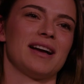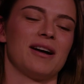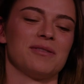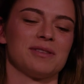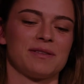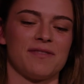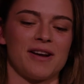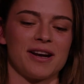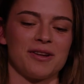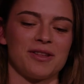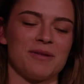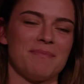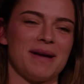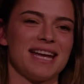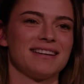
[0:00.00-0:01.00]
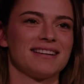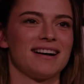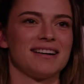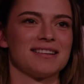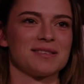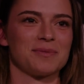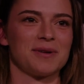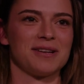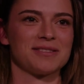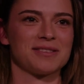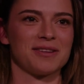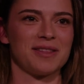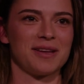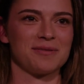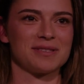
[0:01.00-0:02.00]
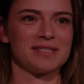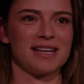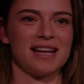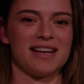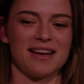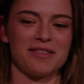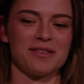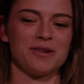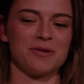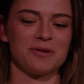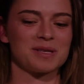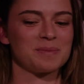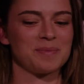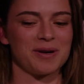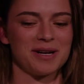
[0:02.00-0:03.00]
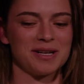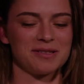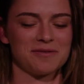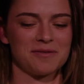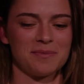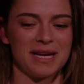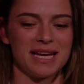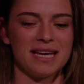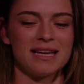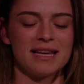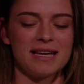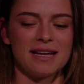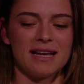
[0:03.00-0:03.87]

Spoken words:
I was fighting on the main card as well, so that was another new experience for me.